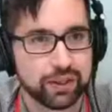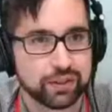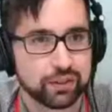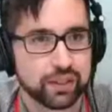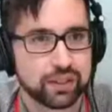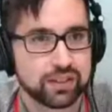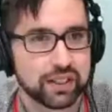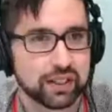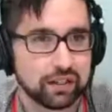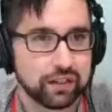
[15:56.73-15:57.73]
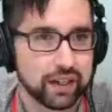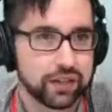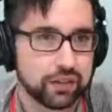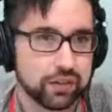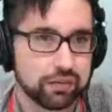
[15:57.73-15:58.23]
are they taking
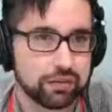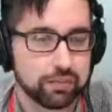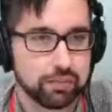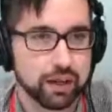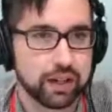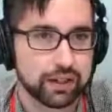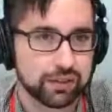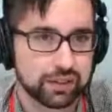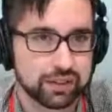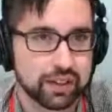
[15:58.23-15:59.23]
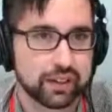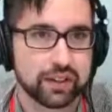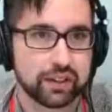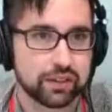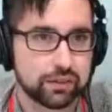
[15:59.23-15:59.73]
advantage of by using
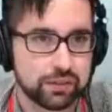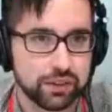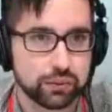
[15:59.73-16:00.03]
dedicated SQL